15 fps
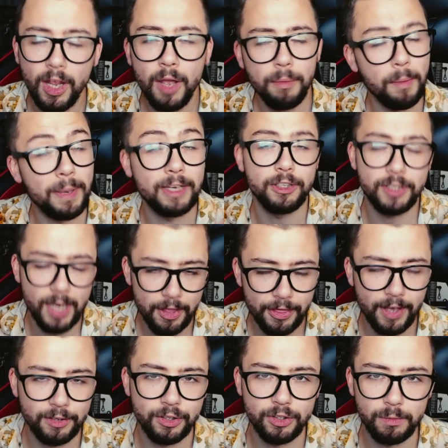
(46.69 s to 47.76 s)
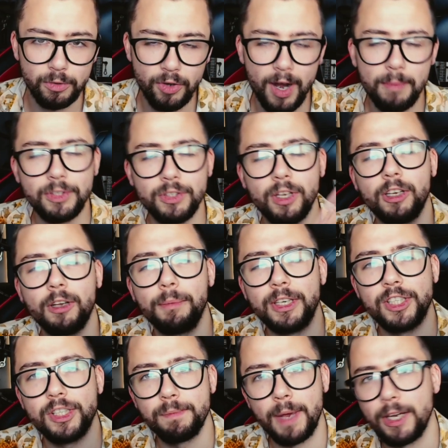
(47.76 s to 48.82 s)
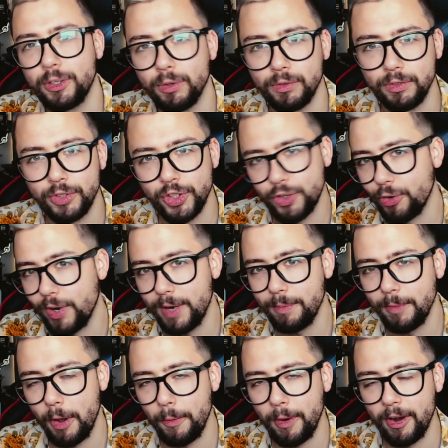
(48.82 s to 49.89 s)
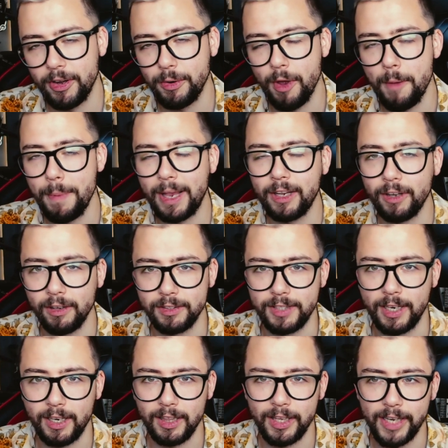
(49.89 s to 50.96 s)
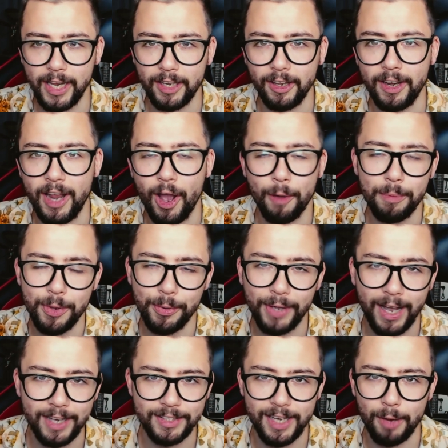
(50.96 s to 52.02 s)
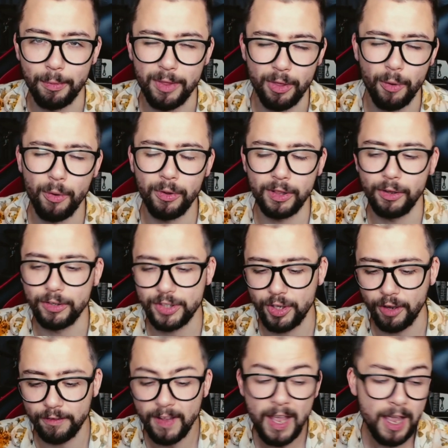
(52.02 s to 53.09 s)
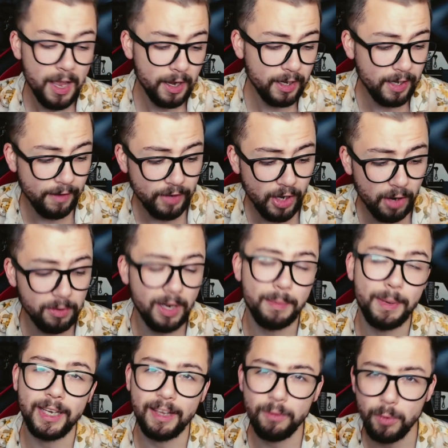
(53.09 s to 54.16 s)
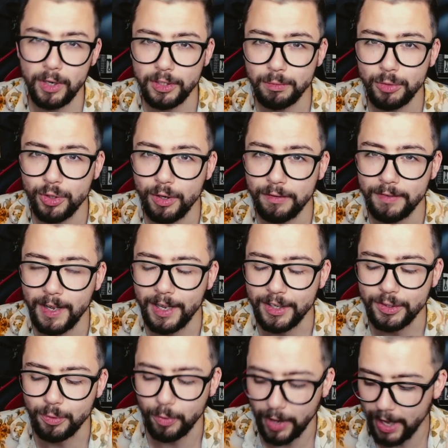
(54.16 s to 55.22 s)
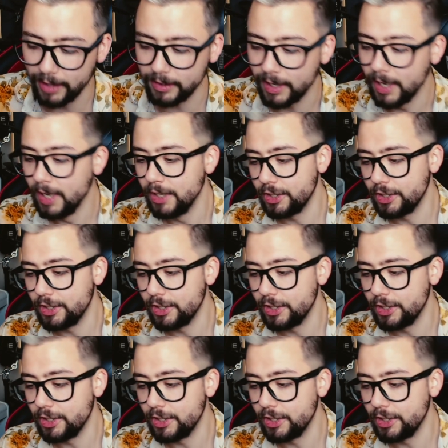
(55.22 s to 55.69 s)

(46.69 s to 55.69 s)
When we get to 10,000 subscribers, there's going to be a special stream where I do a big content clinic and help you guys out with all little stuff. And you never know, I might give away some stuff as well.